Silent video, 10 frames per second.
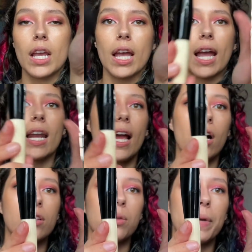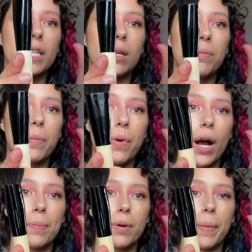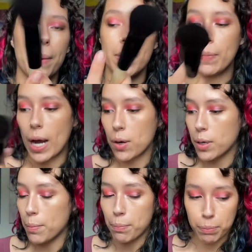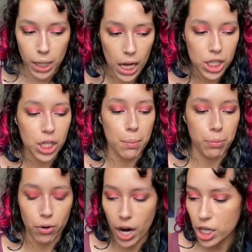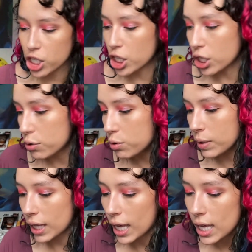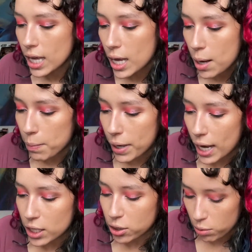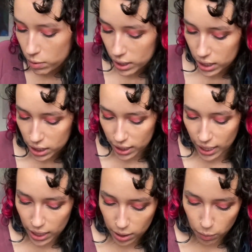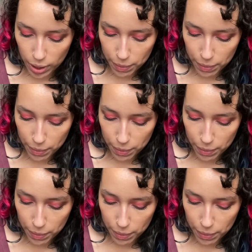And I also picked up the proper Bobbi Brown blush brush to use with it, but I do want to just kind of wipe